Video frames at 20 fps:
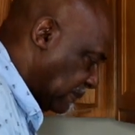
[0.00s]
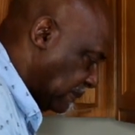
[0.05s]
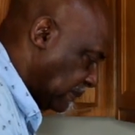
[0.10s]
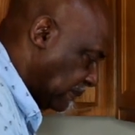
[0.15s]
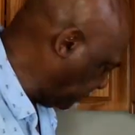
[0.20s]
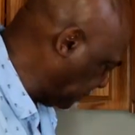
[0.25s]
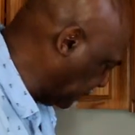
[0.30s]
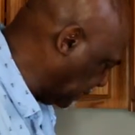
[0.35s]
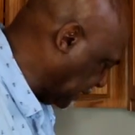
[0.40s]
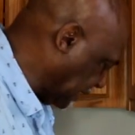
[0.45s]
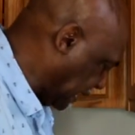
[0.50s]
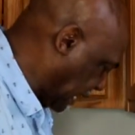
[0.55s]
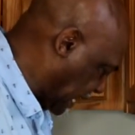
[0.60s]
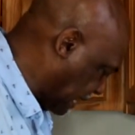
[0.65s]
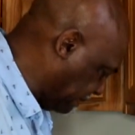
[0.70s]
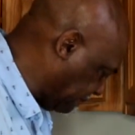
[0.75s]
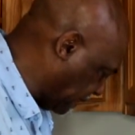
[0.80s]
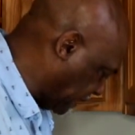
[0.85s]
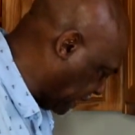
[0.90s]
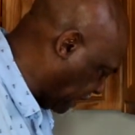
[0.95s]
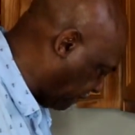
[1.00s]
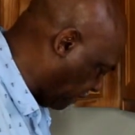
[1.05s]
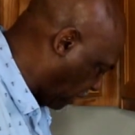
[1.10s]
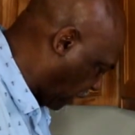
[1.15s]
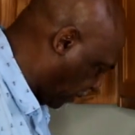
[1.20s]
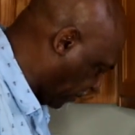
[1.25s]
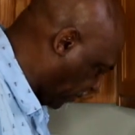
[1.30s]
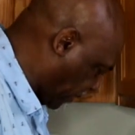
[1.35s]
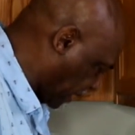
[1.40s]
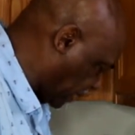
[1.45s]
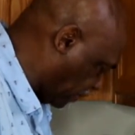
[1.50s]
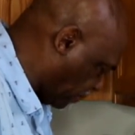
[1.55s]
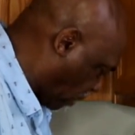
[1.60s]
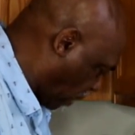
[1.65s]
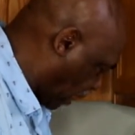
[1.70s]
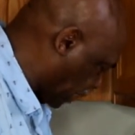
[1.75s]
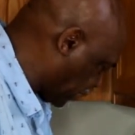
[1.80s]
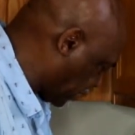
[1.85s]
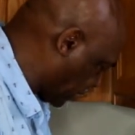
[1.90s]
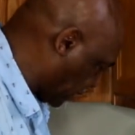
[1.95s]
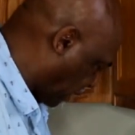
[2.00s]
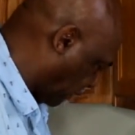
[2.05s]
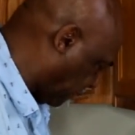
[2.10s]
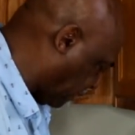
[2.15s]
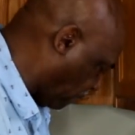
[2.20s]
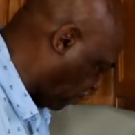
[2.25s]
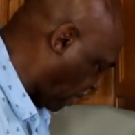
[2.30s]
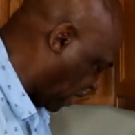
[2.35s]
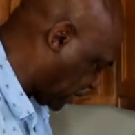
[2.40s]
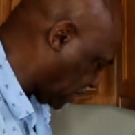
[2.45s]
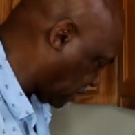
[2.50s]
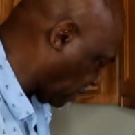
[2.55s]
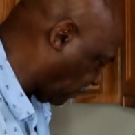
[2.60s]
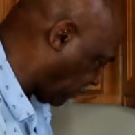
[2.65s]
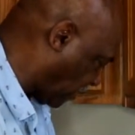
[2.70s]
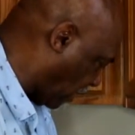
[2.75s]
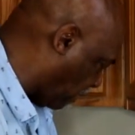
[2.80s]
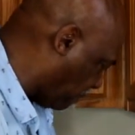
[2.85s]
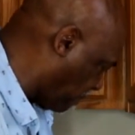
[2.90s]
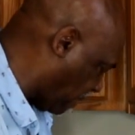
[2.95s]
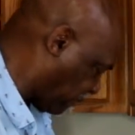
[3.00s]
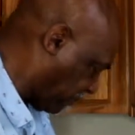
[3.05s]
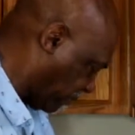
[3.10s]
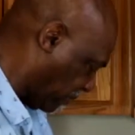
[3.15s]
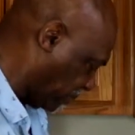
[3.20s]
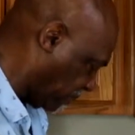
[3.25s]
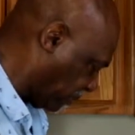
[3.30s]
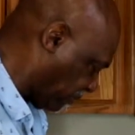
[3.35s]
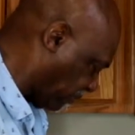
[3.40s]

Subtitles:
A little bit of lime that I've already washed off. I washed off all my fruit and